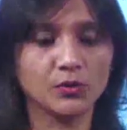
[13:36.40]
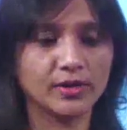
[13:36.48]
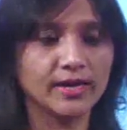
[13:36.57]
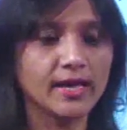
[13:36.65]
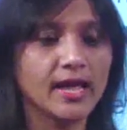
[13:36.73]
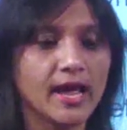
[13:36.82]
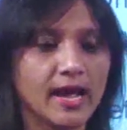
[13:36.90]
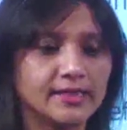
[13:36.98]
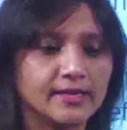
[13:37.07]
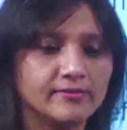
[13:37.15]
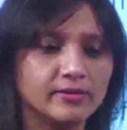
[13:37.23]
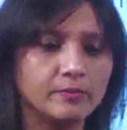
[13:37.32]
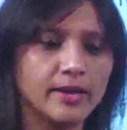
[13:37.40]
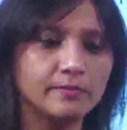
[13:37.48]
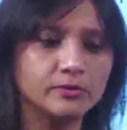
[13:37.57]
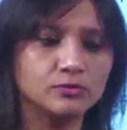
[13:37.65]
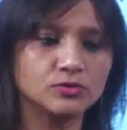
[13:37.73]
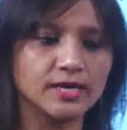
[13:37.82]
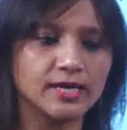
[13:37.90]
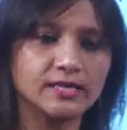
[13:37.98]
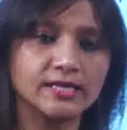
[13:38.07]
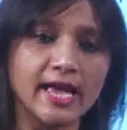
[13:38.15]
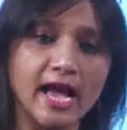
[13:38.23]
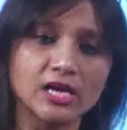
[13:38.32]
okay? And they will be able to take
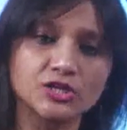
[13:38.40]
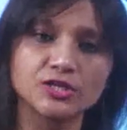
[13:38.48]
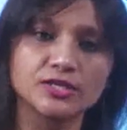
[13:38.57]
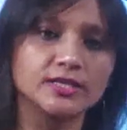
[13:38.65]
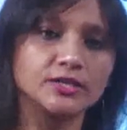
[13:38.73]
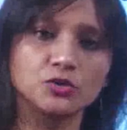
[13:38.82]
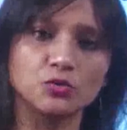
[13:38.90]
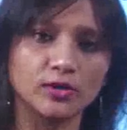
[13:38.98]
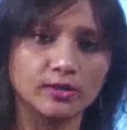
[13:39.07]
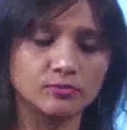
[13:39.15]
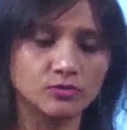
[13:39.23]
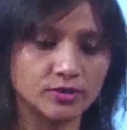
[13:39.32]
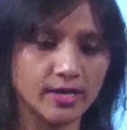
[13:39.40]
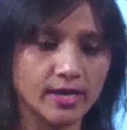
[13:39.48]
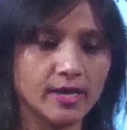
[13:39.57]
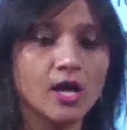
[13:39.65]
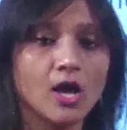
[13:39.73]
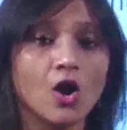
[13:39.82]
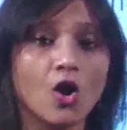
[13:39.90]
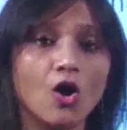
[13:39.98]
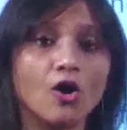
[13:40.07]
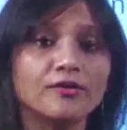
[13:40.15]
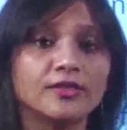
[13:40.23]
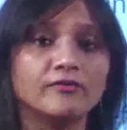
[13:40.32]
the action that you want them to take
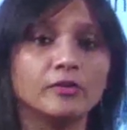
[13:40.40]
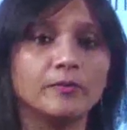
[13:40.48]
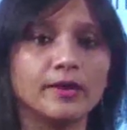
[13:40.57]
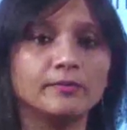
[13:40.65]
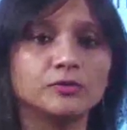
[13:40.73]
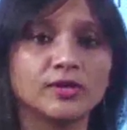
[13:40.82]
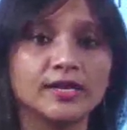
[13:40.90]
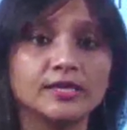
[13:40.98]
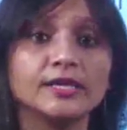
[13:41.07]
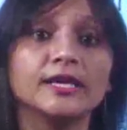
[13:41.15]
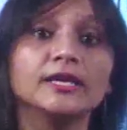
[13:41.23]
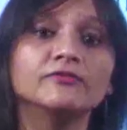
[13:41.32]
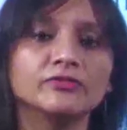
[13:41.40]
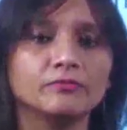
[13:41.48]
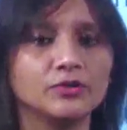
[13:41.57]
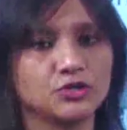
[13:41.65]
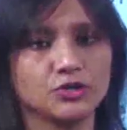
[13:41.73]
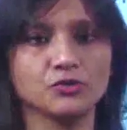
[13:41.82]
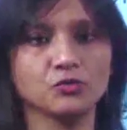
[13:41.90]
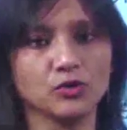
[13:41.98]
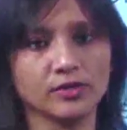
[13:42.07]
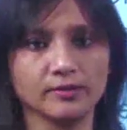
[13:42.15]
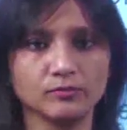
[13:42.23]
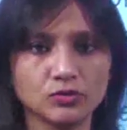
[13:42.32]
or they will be able to get the information you
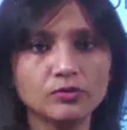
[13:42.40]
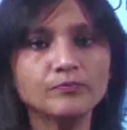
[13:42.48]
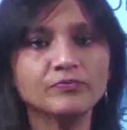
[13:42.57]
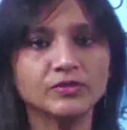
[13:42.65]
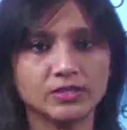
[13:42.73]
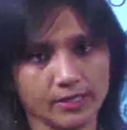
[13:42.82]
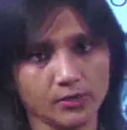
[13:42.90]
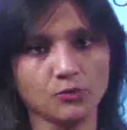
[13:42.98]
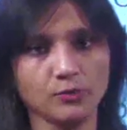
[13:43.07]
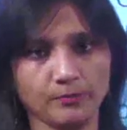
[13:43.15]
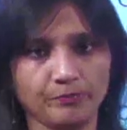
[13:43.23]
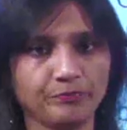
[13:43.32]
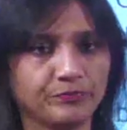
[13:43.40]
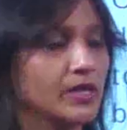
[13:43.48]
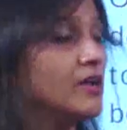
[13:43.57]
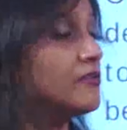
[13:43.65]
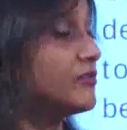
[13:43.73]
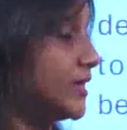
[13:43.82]
want them to take home. For